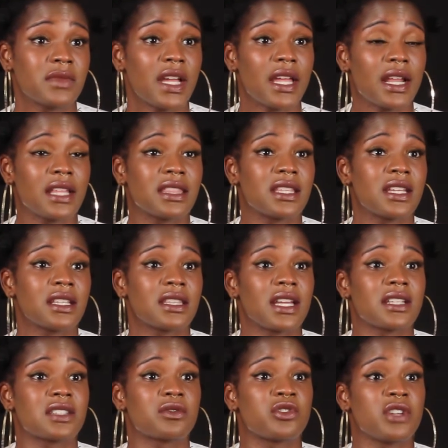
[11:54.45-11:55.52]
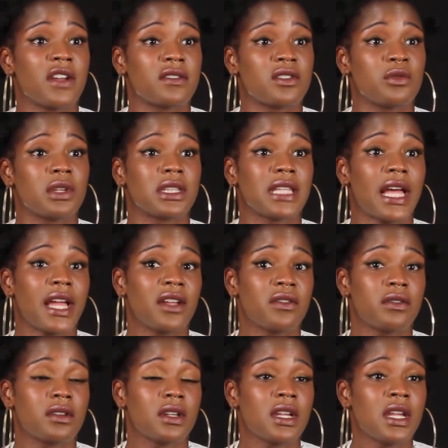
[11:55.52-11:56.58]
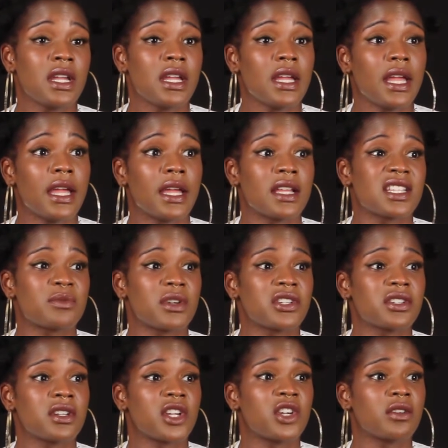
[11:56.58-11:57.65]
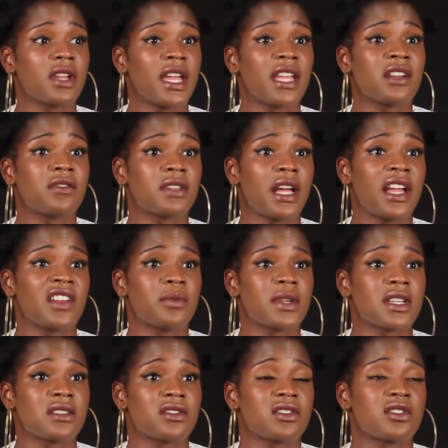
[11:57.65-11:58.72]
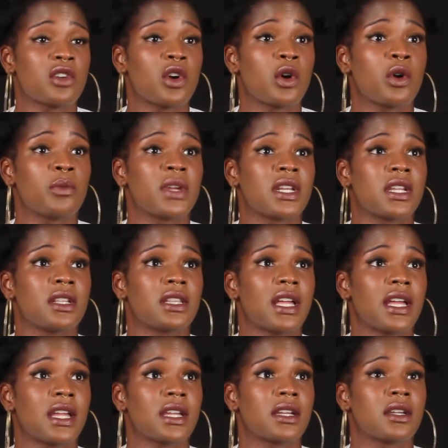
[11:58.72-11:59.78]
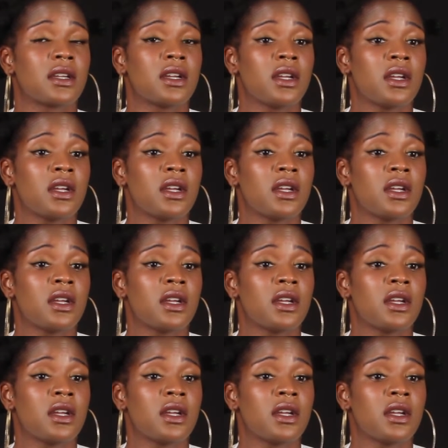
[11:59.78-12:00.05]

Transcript: And I think that's what you have to do with life, and especially a creative life, because there's so many like